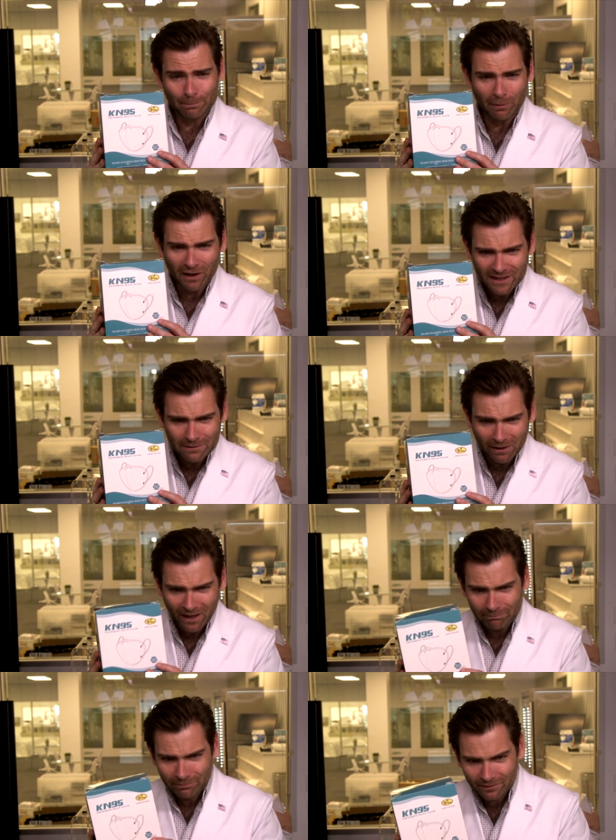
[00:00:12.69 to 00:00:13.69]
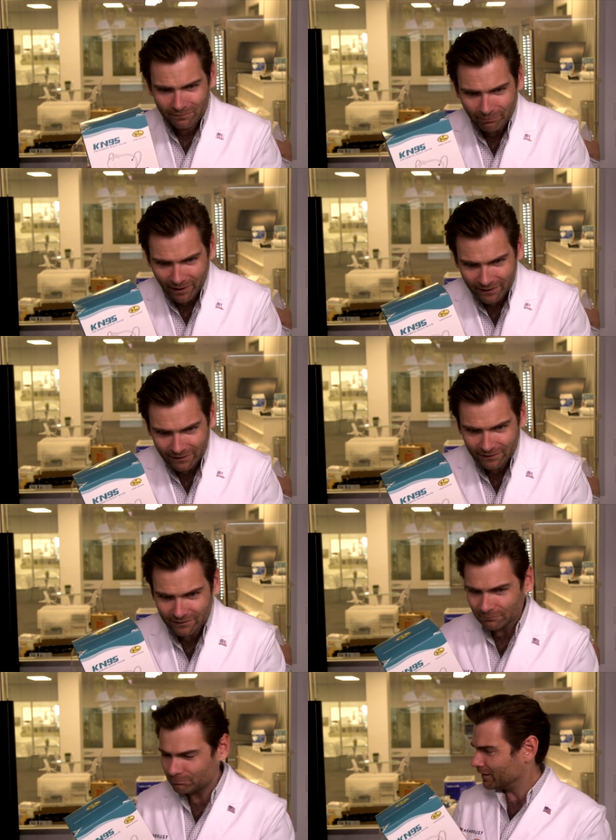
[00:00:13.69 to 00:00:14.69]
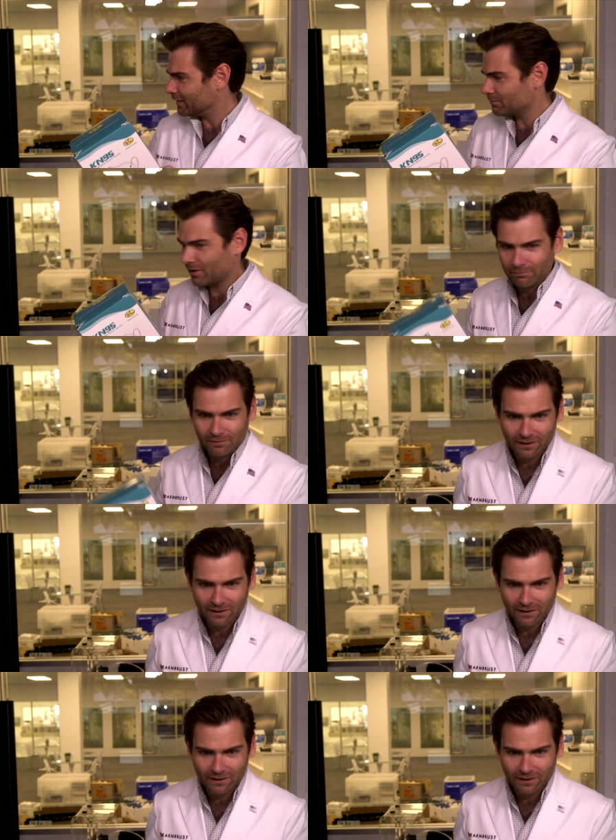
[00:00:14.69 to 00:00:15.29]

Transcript: Buggy Bop? Buggy, Buggy Bop?